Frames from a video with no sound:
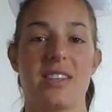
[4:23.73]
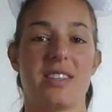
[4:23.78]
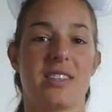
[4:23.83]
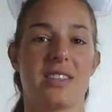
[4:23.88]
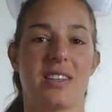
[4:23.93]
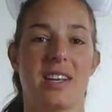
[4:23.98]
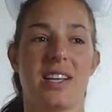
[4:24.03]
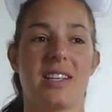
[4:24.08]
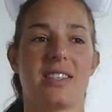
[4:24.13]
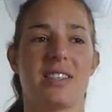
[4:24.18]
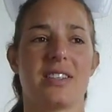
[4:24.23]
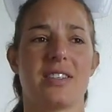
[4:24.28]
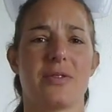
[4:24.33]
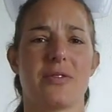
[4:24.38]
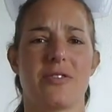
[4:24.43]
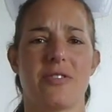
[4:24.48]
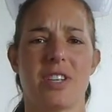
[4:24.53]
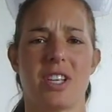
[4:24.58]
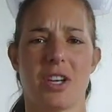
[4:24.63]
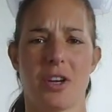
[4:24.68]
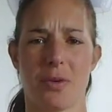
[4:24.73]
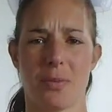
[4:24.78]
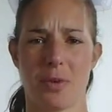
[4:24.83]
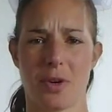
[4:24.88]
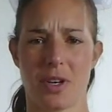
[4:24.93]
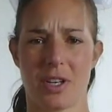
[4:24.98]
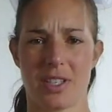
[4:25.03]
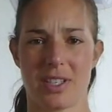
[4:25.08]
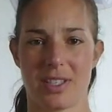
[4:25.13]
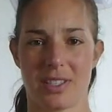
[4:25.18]
and a video
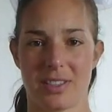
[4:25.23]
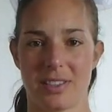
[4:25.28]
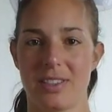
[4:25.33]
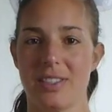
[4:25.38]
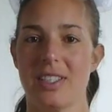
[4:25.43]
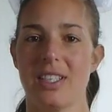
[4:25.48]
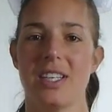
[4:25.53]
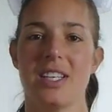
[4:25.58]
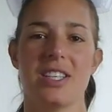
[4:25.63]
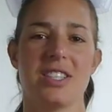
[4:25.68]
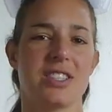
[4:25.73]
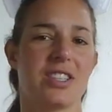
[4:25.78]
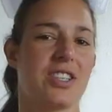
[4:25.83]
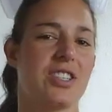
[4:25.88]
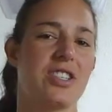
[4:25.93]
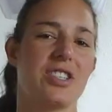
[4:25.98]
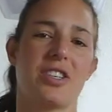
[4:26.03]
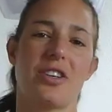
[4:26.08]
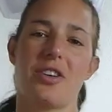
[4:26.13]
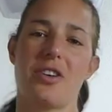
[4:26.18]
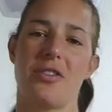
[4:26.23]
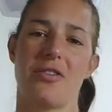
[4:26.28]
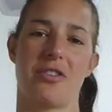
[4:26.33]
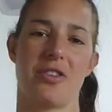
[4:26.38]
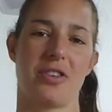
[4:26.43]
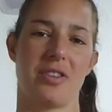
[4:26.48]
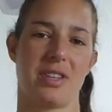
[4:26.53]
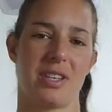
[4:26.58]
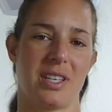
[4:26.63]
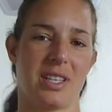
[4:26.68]
monitor. So I just got a
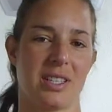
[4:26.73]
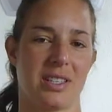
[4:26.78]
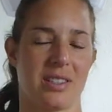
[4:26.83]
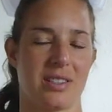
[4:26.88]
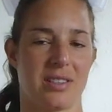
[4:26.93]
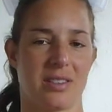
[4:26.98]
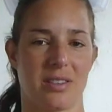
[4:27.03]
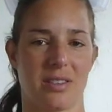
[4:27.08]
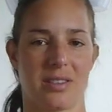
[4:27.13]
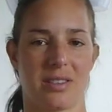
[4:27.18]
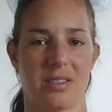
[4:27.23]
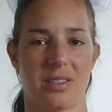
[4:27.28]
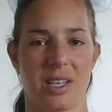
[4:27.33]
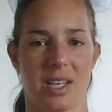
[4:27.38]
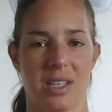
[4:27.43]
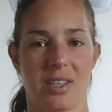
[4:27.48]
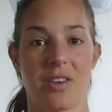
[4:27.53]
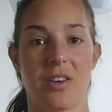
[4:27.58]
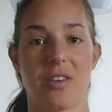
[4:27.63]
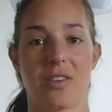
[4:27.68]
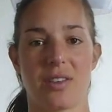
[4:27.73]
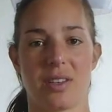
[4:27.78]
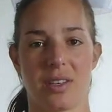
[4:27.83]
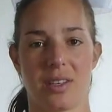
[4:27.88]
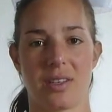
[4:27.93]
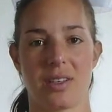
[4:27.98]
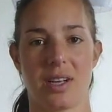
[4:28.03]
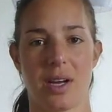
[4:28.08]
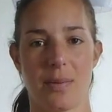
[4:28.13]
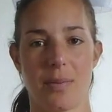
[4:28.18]
few things, so I know that
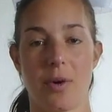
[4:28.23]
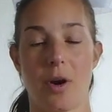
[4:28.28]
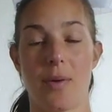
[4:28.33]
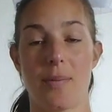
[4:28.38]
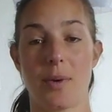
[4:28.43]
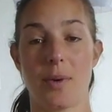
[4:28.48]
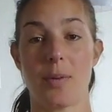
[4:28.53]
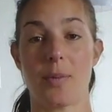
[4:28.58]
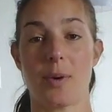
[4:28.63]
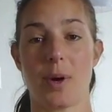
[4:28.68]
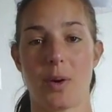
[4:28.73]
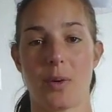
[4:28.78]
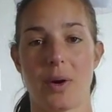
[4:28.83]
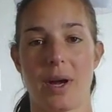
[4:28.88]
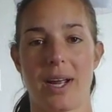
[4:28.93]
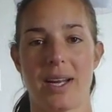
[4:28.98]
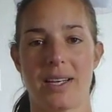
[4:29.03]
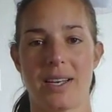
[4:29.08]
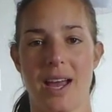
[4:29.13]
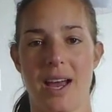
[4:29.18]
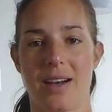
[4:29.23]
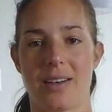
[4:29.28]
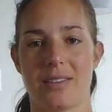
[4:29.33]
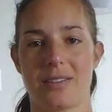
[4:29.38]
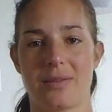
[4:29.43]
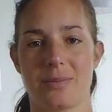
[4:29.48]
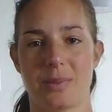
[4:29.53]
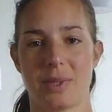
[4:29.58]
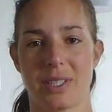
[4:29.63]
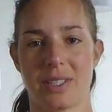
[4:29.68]
I'm on my way now,
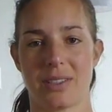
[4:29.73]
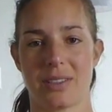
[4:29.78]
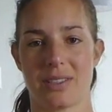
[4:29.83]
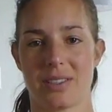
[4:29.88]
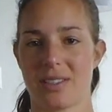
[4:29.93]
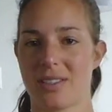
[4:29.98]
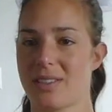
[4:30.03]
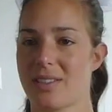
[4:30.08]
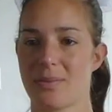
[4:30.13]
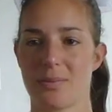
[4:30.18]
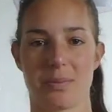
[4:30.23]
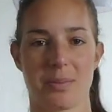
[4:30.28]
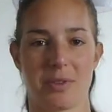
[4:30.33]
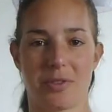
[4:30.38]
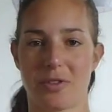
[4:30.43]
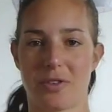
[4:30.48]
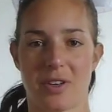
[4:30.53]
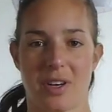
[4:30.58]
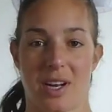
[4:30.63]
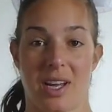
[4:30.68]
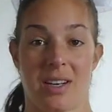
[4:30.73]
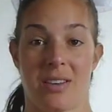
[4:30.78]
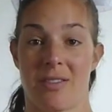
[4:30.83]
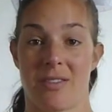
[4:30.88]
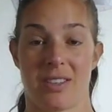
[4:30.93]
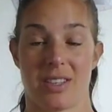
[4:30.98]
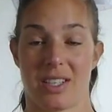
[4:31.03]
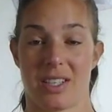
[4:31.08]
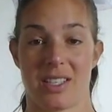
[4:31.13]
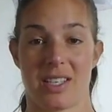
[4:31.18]
because before I hadn't
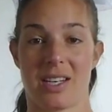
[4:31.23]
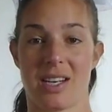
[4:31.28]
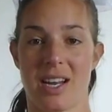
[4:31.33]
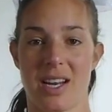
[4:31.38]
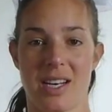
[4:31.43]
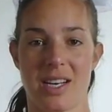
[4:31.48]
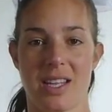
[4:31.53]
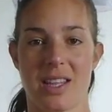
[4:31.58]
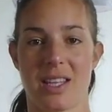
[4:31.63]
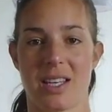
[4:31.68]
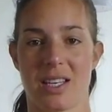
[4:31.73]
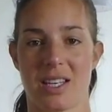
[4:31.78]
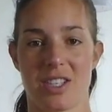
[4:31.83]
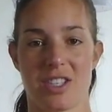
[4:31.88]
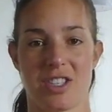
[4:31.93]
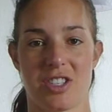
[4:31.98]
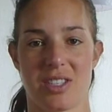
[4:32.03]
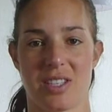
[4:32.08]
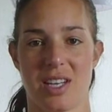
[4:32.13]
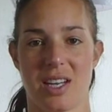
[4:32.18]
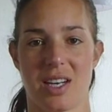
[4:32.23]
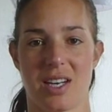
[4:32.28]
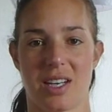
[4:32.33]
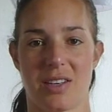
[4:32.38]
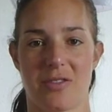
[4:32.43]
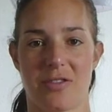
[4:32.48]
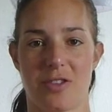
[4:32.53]
really done anything. I've just had a